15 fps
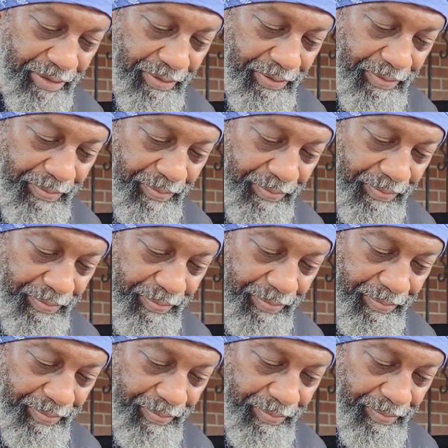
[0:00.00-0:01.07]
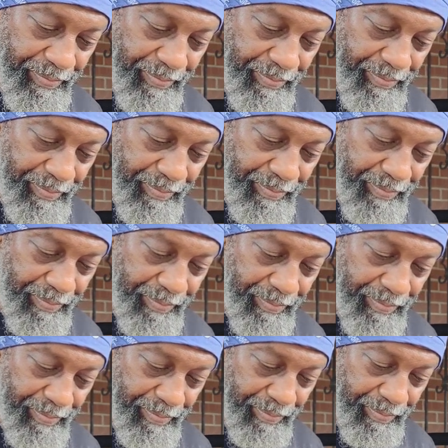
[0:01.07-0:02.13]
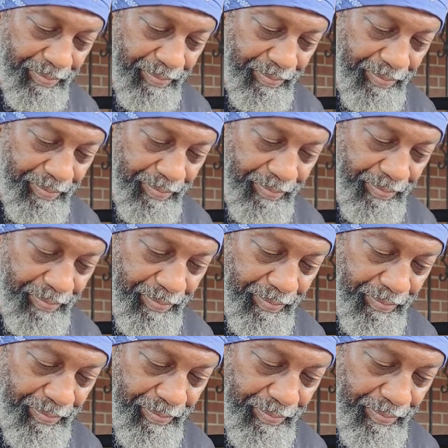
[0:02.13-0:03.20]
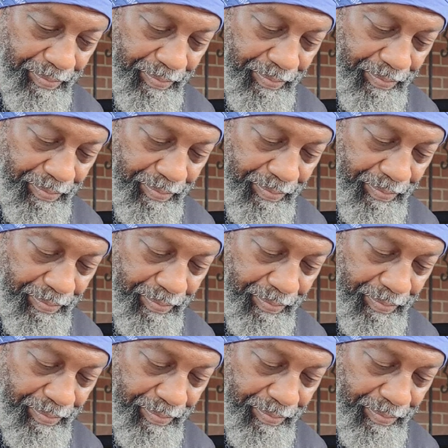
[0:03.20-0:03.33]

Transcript: (no one is talking)